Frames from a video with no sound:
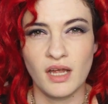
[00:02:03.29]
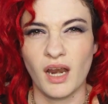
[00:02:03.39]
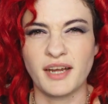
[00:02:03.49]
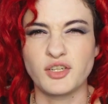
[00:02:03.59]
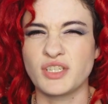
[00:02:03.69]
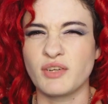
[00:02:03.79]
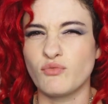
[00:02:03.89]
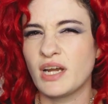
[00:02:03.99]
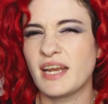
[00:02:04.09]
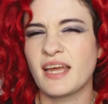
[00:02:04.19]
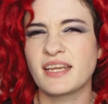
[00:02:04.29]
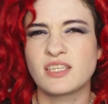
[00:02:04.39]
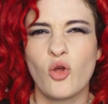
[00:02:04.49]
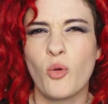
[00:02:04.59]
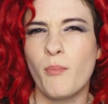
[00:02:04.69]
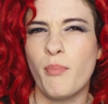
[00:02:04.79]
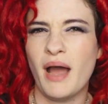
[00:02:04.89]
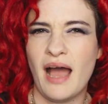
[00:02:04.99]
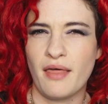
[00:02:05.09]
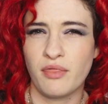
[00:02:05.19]
like just a really nice long
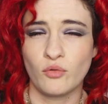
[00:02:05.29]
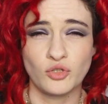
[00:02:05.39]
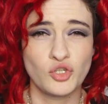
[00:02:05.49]
bath or